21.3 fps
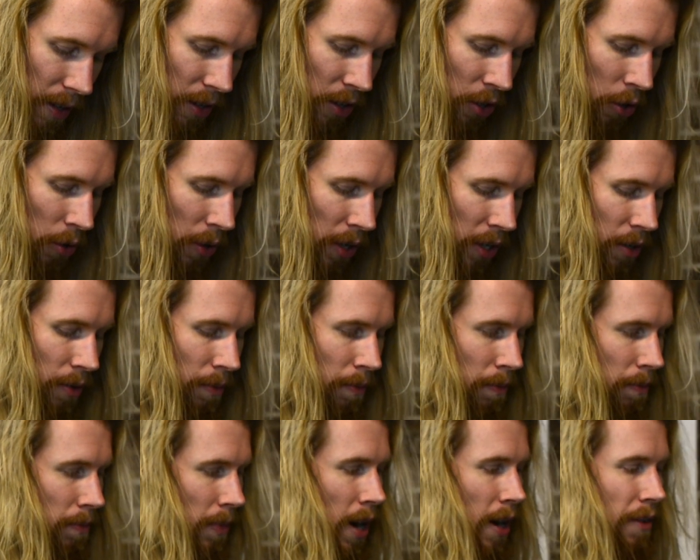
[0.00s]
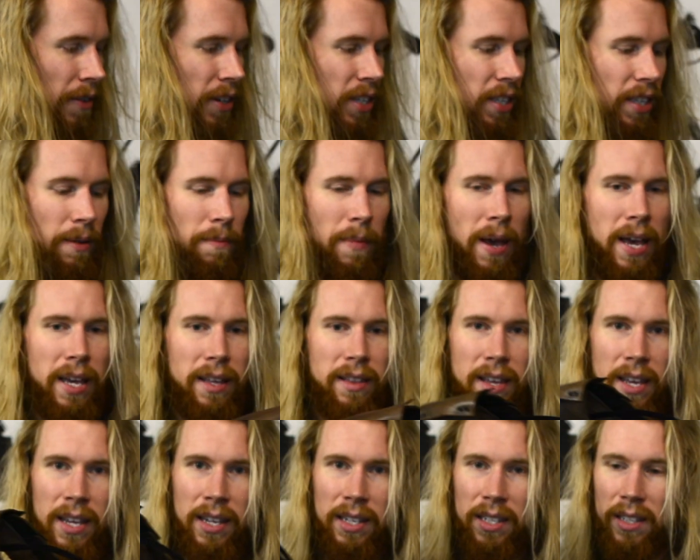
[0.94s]
you can obviously make
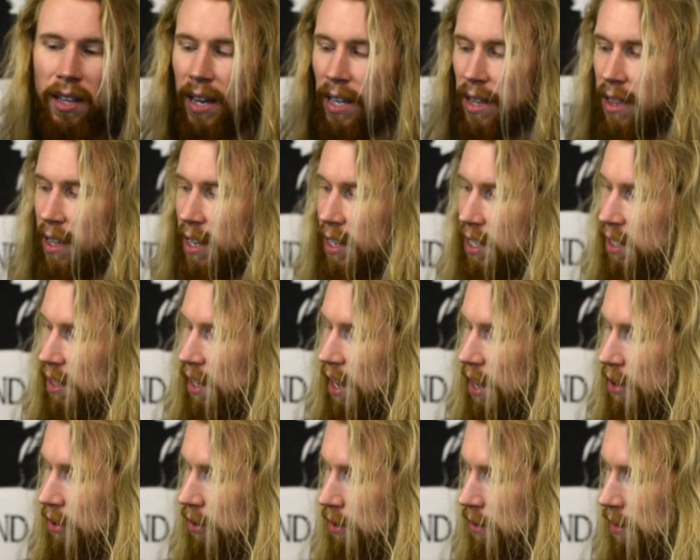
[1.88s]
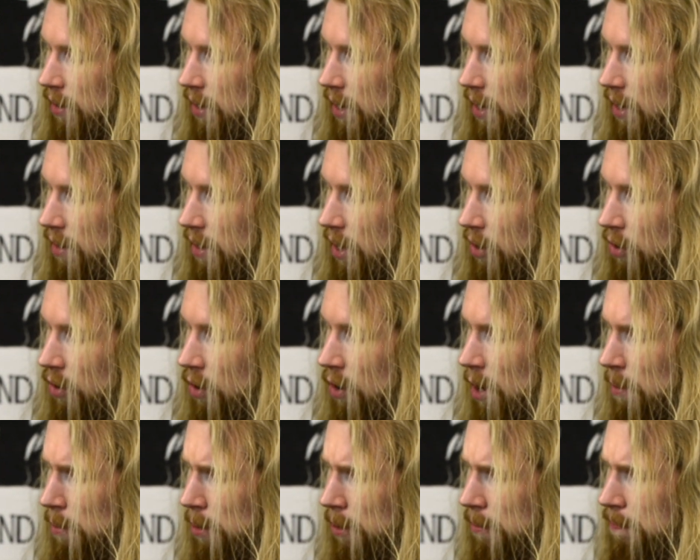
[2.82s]
things like this leather
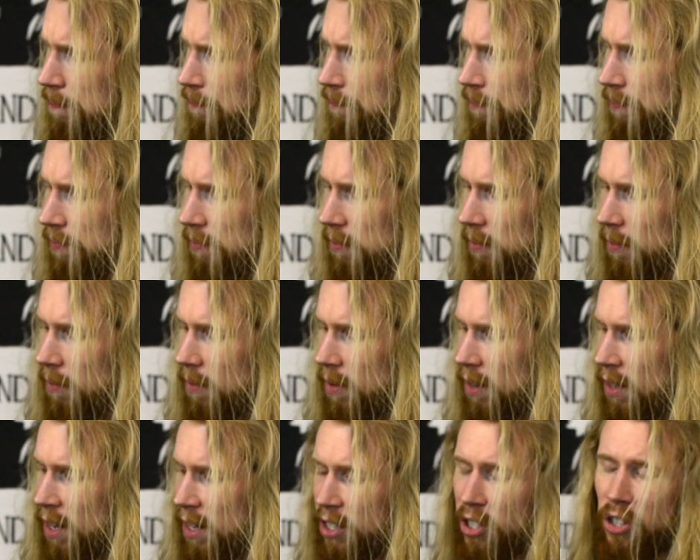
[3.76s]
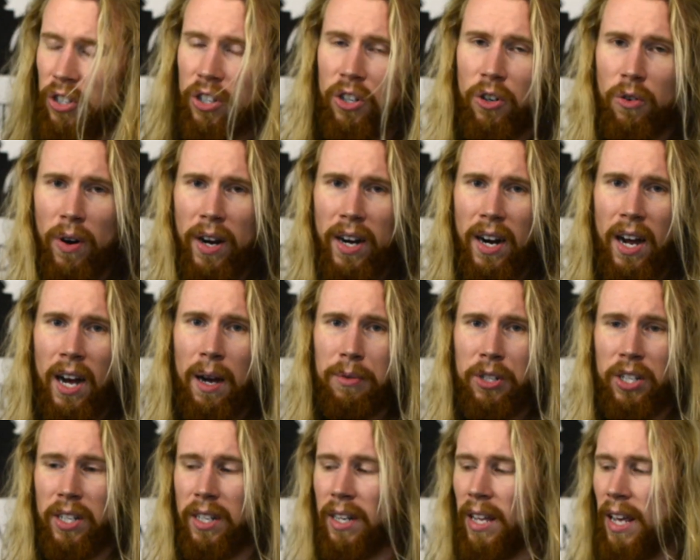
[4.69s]
armor. This is a great
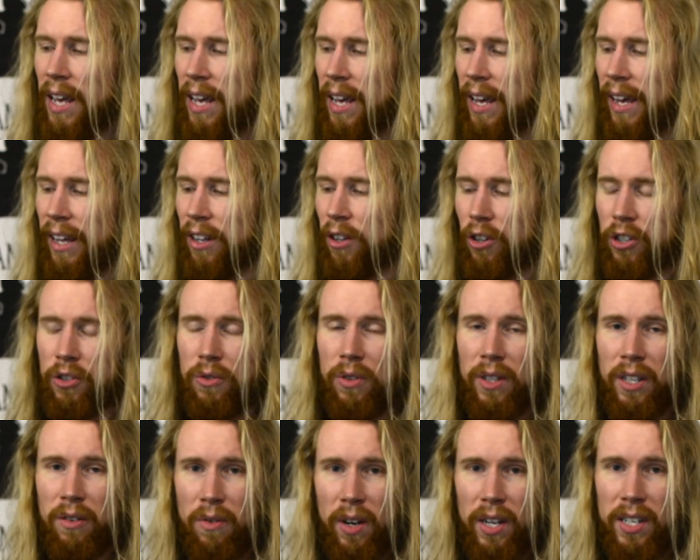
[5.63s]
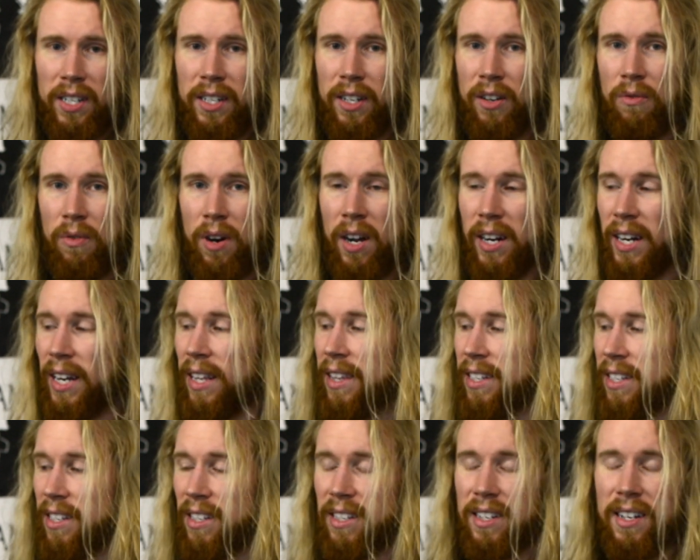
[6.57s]
option. It looks really rusted and rugged.
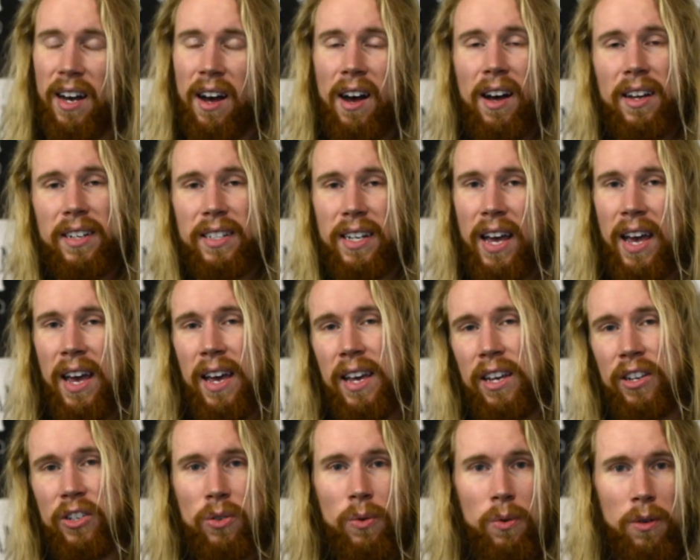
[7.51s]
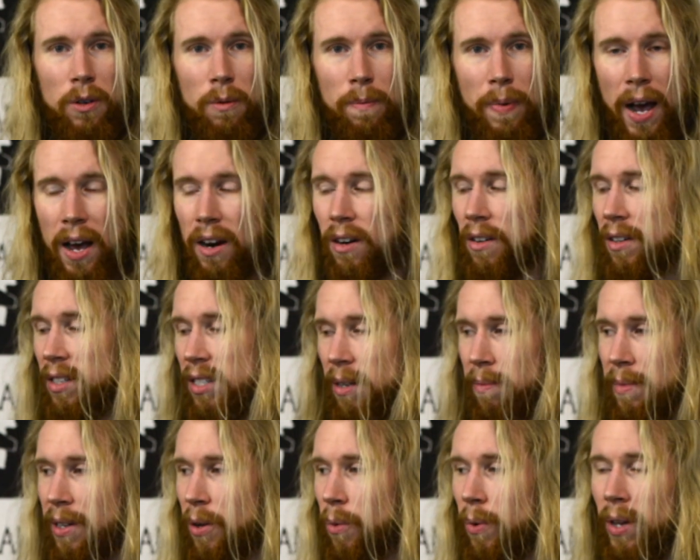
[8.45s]
This is not a historical pattern. It's
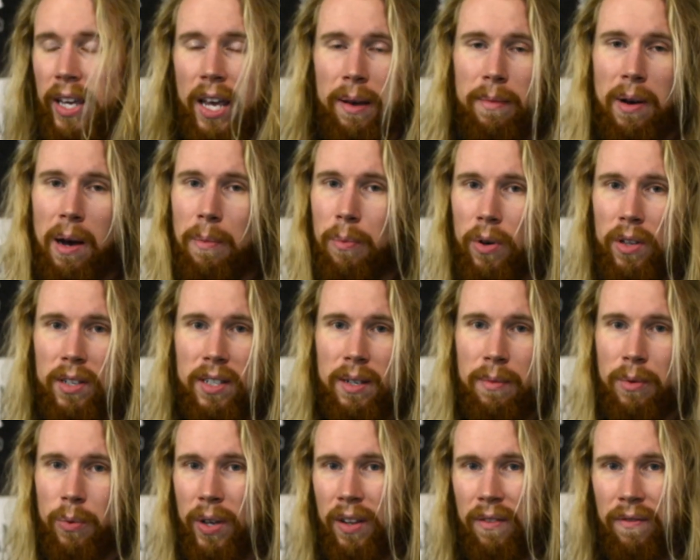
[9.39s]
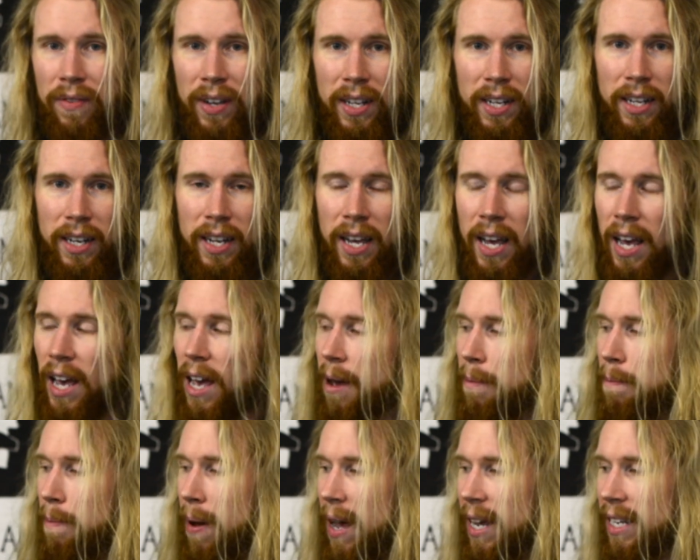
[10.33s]
something we came up with, something we invented,
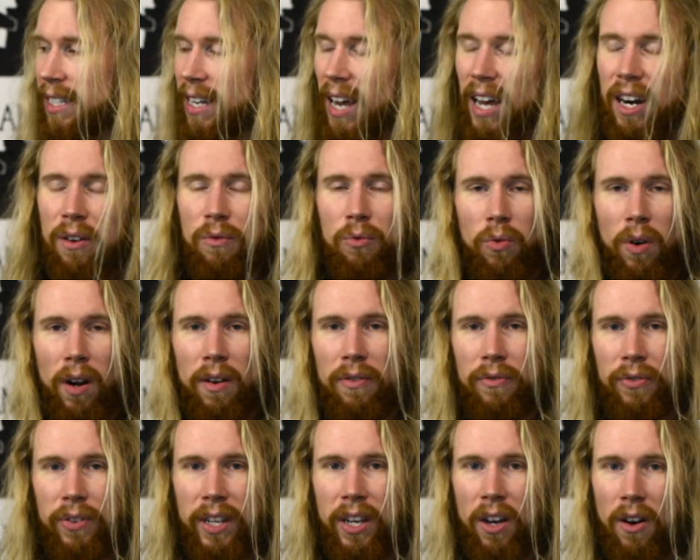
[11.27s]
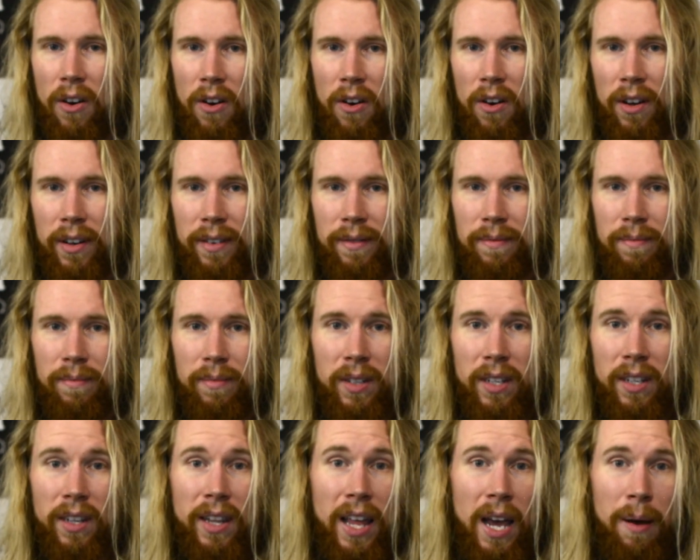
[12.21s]
based kind of roughly on
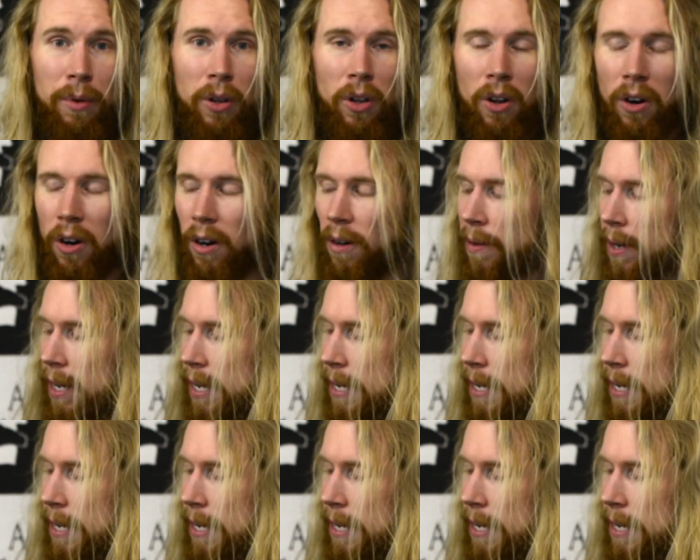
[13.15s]
the lamellar,